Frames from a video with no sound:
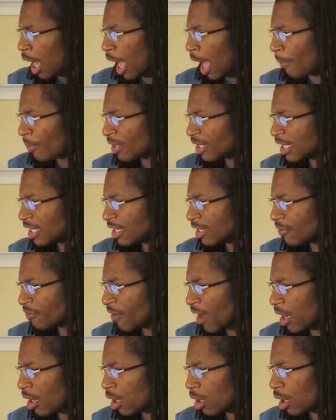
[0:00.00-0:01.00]
I believe,
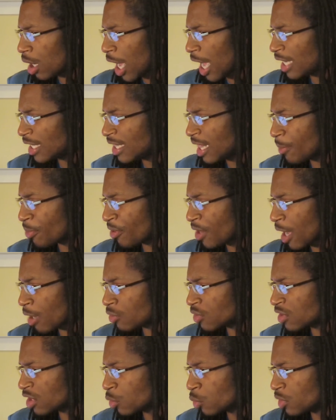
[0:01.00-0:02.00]
how did they
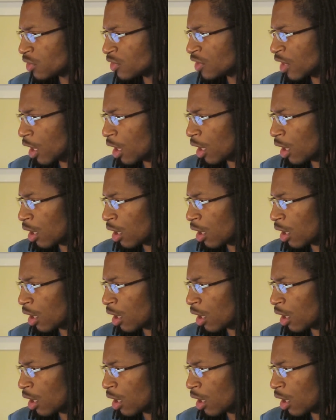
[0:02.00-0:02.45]
pronounce it? It was